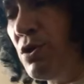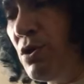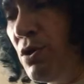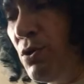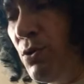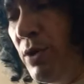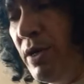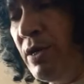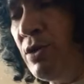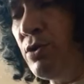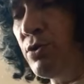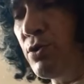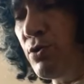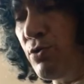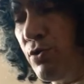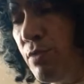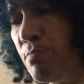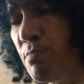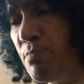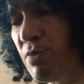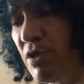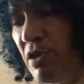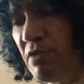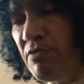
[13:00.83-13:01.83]
know. In
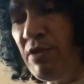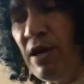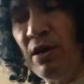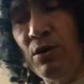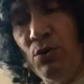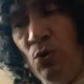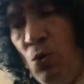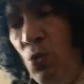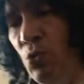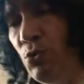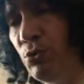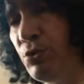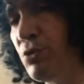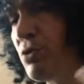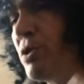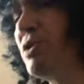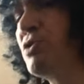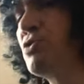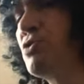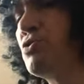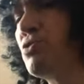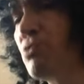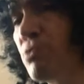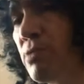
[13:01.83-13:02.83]
Europe, they've got older
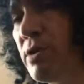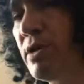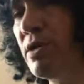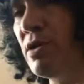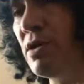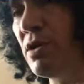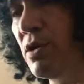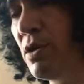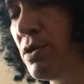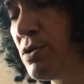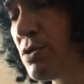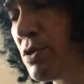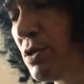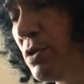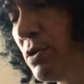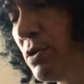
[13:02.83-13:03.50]
history than us in